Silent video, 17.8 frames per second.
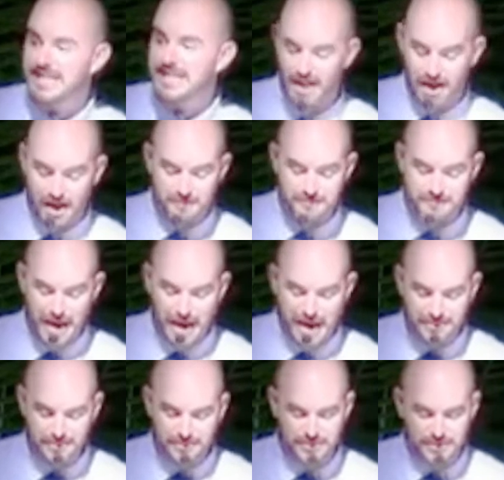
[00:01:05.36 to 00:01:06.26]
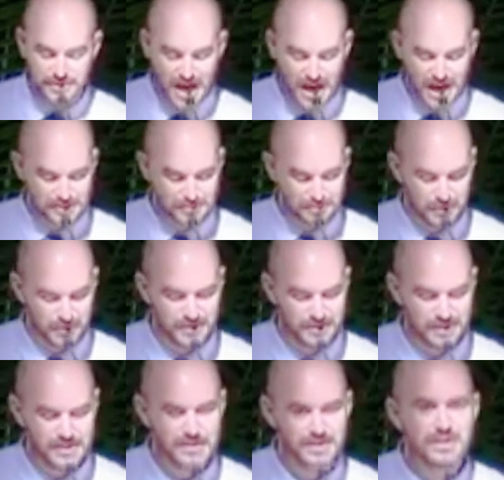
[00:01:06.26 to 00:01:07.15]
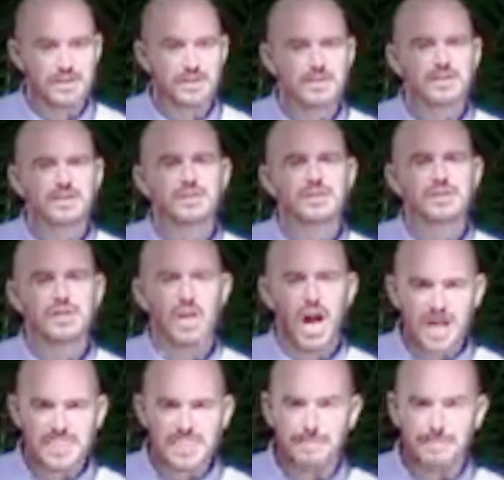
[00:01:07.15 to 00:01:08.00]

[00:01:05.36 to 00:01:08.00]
of Matthew's Gospel, John